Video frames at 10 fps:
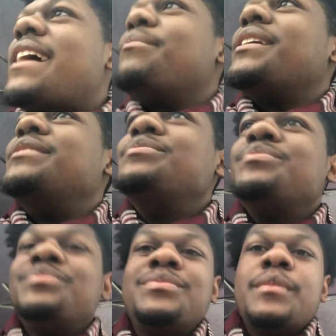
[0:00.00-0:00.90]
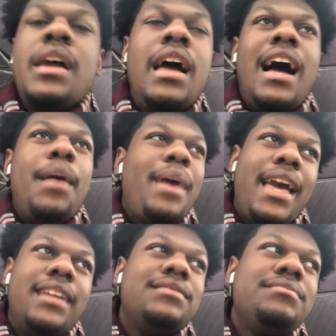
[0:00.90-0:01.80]
at me. I
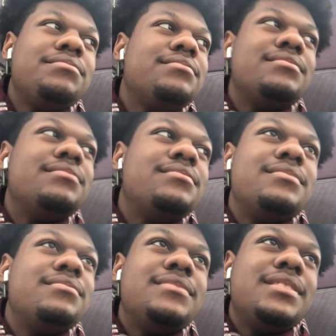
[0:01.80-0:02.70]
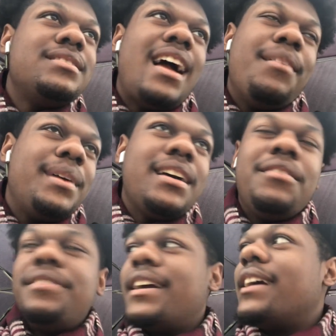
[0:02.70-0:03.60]
mean, I mean,
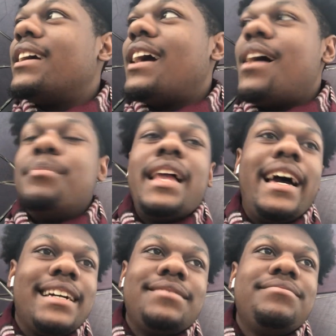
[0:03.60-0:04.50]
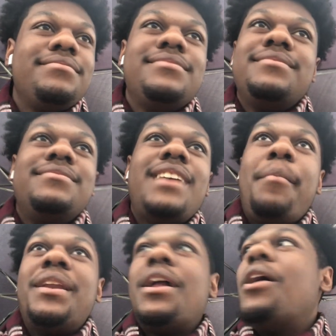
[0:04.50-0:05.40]
go figure. I'm black.
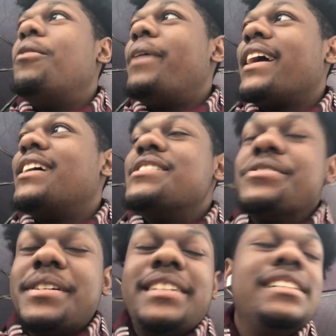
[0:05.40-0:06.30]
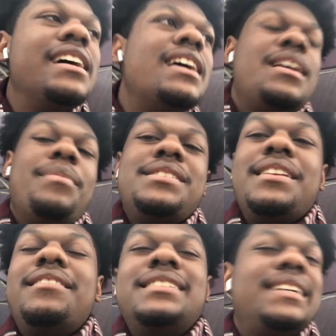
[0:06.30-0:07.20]
I'm in an all-white country. But you
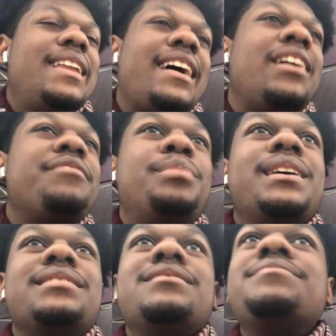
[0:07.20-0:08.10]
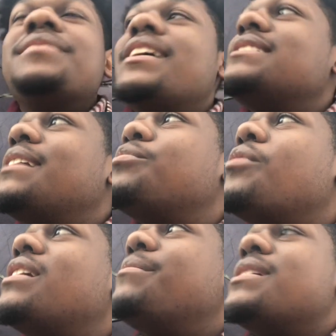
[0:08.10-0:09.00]
know, it's still like off-putting, except
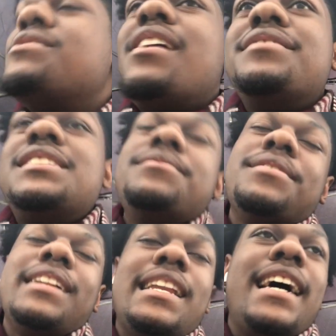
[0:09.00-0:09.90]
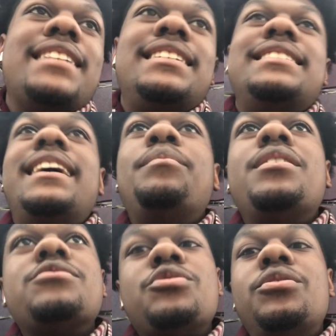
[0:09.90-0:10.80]
one of the bus drivers, he was really nice. He said
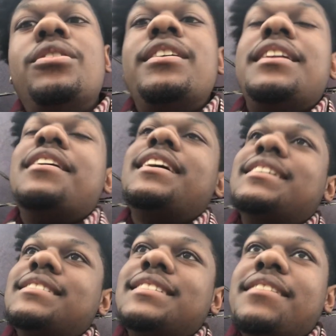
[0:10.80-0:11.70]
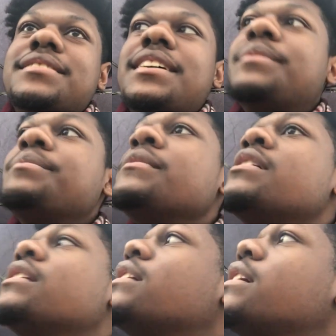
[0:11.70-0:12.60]
bonjour and all that good stuff. So,
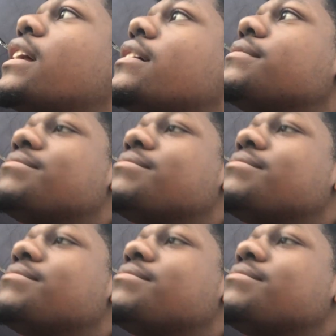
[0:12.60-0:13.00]
you know,